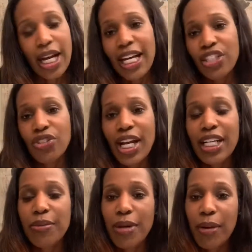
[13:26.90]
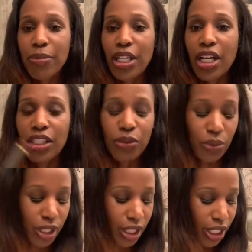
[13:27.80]
I tried to pop a color
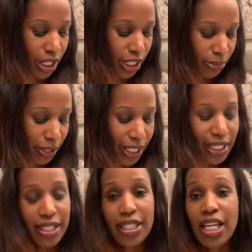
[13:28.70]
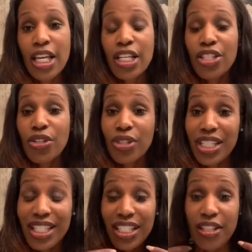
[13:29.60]
with the lipsticks. So
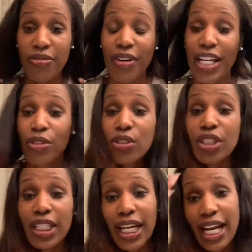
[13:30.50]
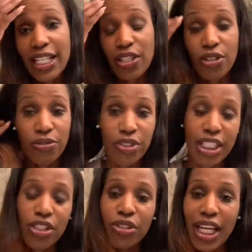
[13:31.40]
this is the final look, guys. Hopefully you